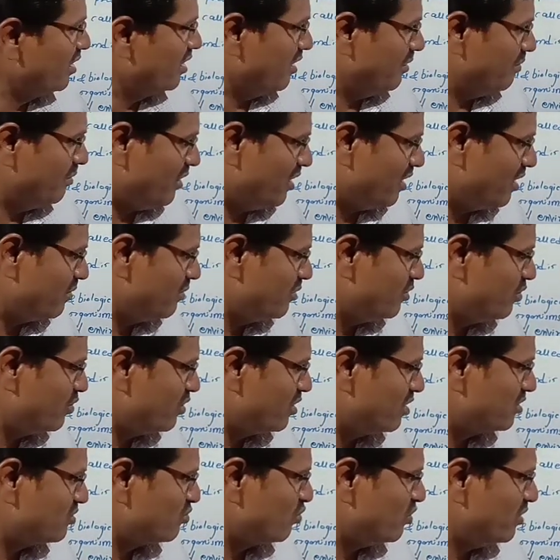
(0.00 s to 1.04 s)
If
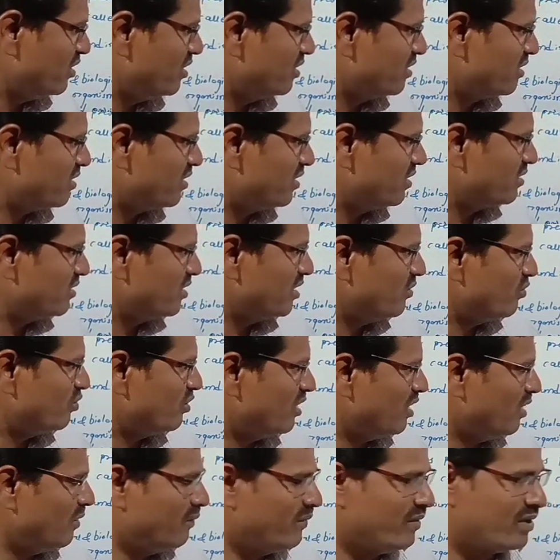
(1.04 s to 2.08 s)
herbivores will increase, they
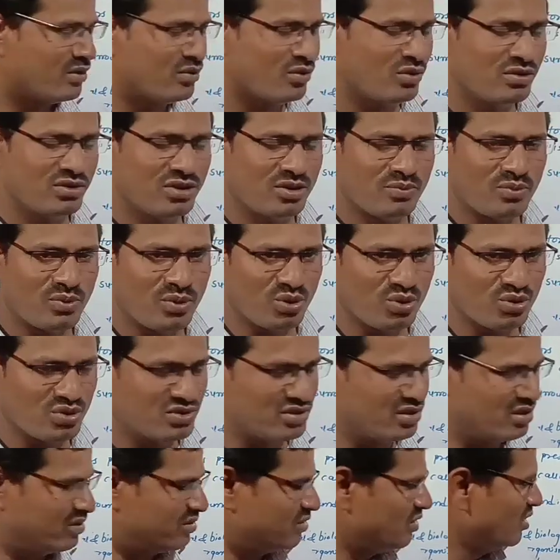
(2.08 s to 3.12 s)
will affect on the
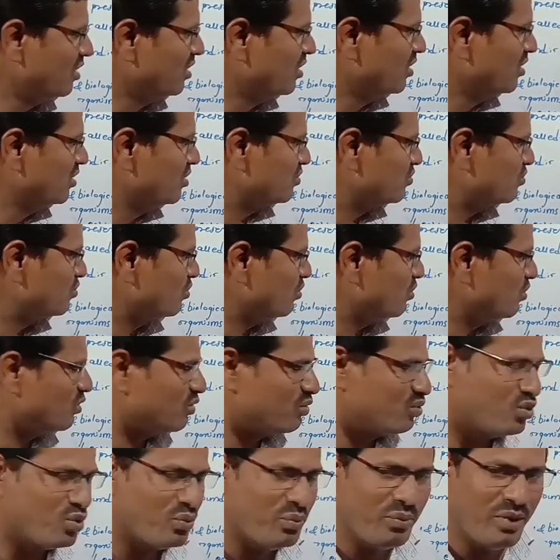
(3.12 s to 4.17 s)
producers. So
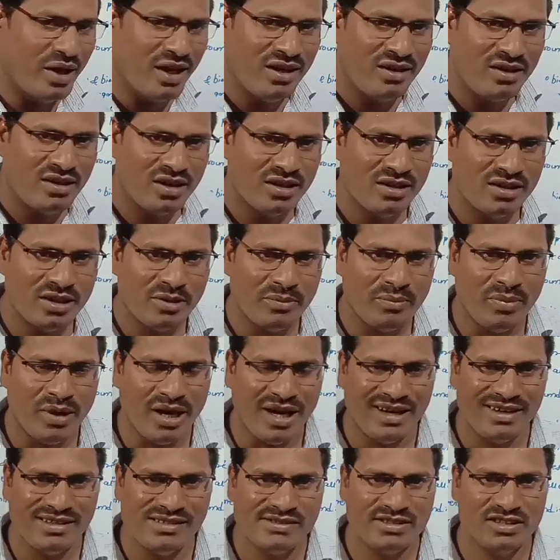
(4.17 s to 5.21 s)
to maintain the
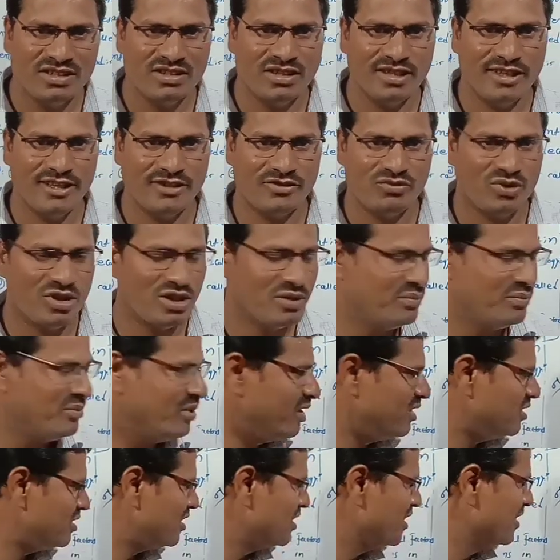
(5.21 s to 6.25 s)
balance in the
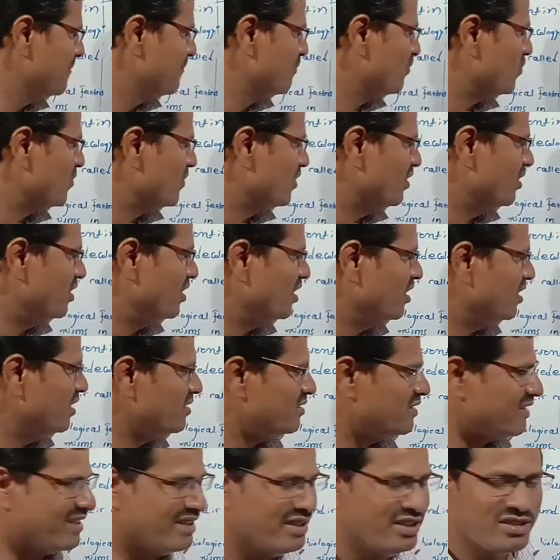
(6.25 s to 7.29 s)
environment,
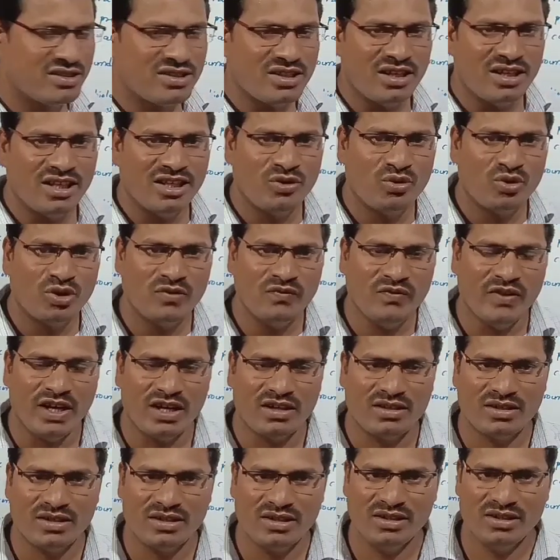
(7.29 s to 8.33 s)
these each and every
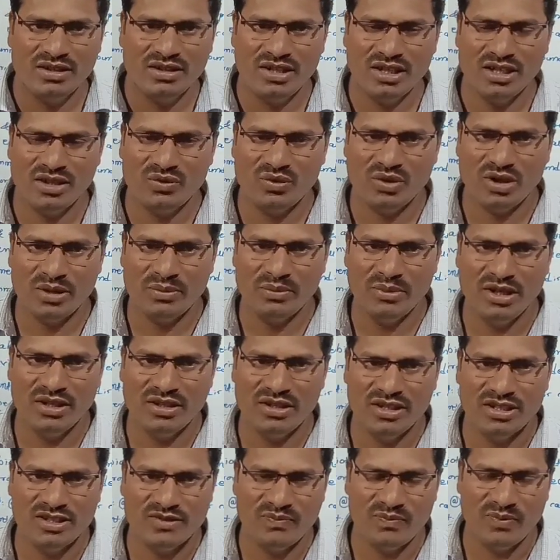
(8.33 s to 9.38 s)
factor in the environment
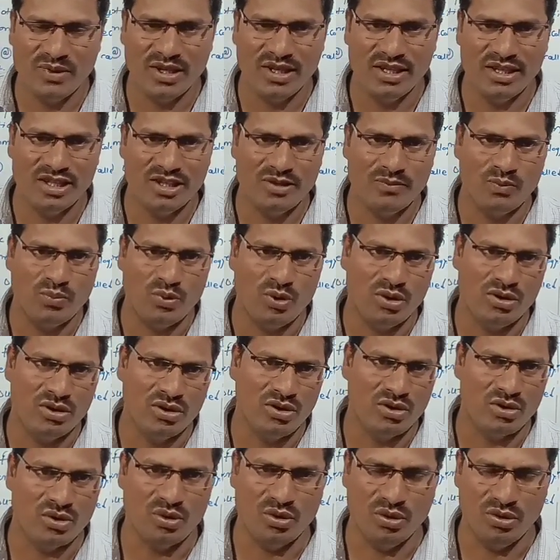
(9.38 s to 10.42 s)
is playing
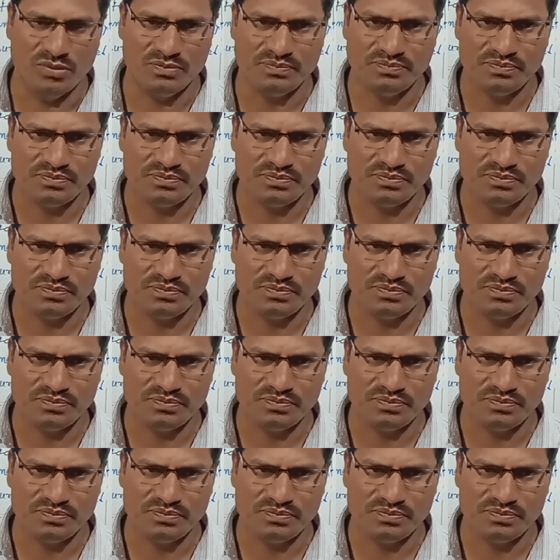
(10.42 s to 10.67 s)
important role.